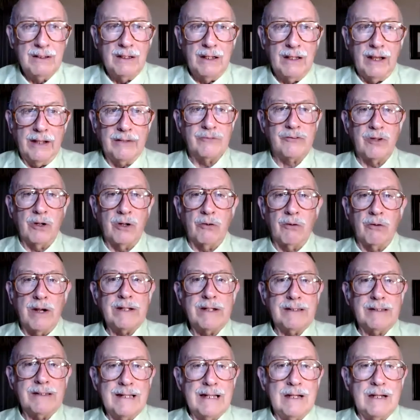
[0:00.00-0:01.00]
And so
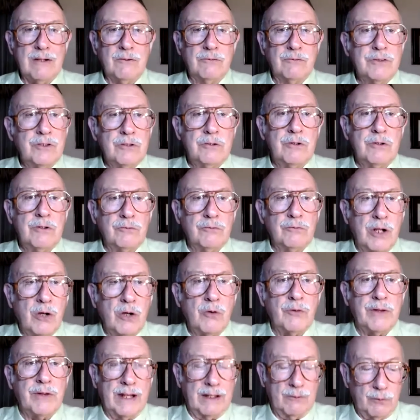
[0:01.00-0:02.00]
right now, you don't know
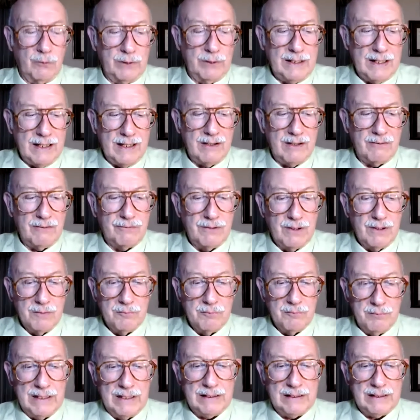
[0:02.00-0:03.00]
that. We have
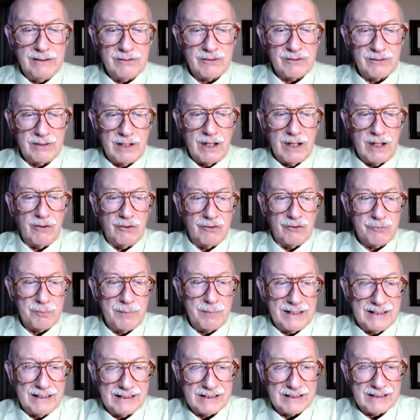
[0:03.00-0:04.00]
millions of dollars
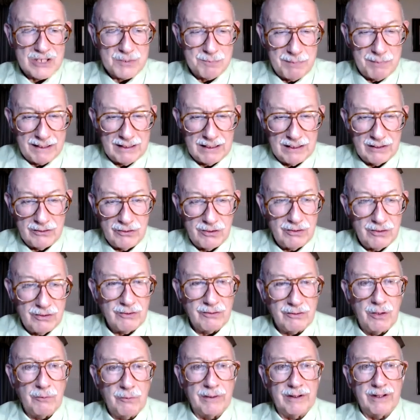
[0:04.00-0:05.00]
being expended. You don't
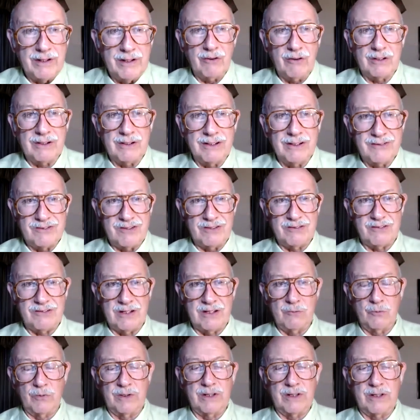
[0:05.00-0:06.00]
know whether they're
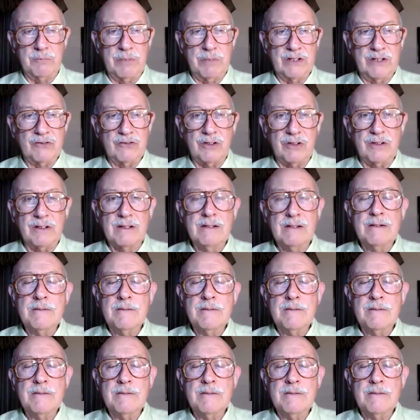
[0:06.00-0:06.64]
consistent with the budget.